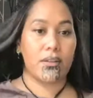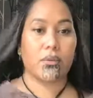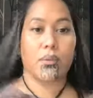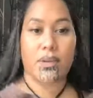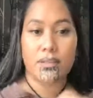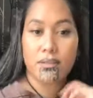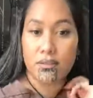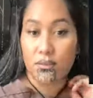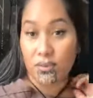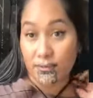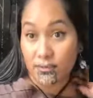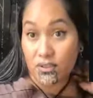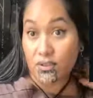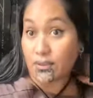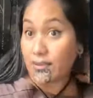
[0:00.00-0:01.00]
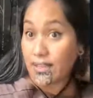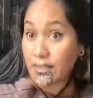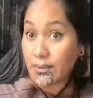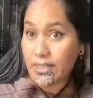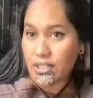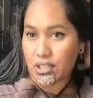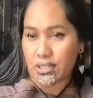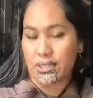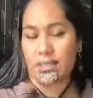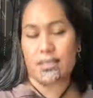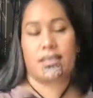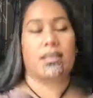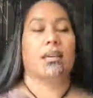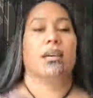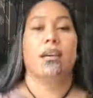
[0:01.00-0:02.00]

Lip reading: the ones who have to do the valuations,